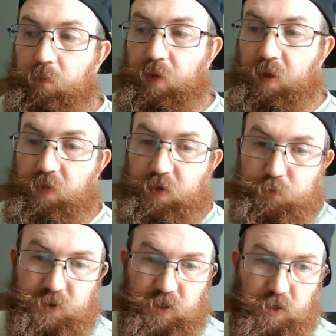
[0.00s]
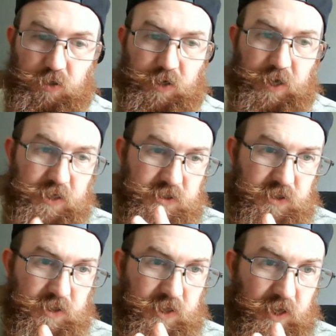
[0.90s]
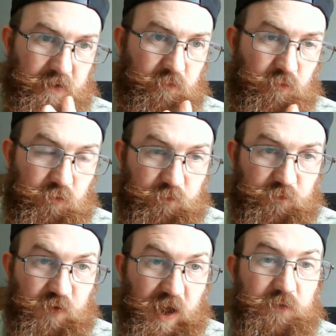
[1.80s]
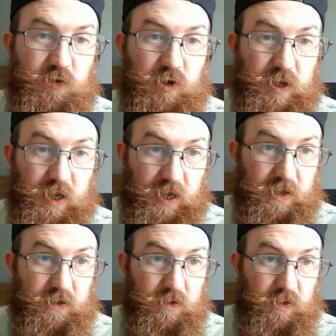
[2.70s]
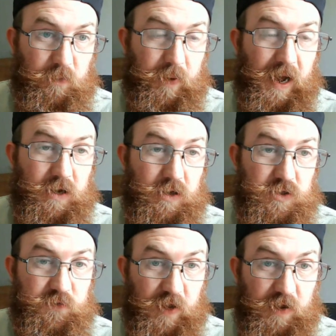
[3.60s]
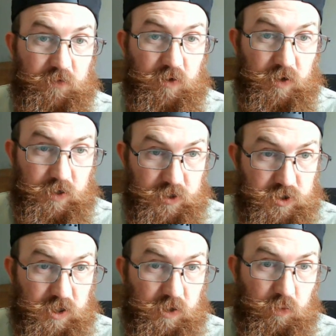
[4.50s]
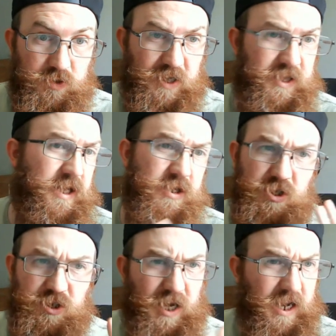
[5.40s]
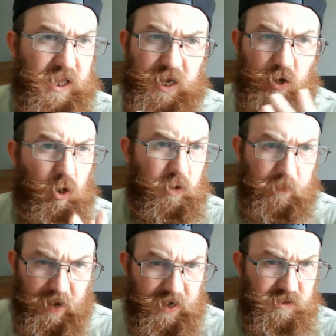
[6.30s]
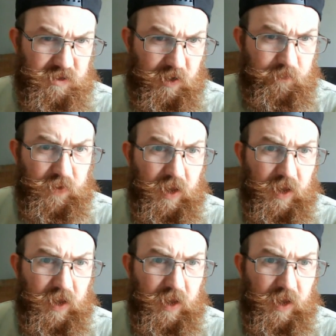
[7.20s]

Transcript: In this particular case, they favored in the buyer's favor initially, which I think is just kind of like an automatic thing.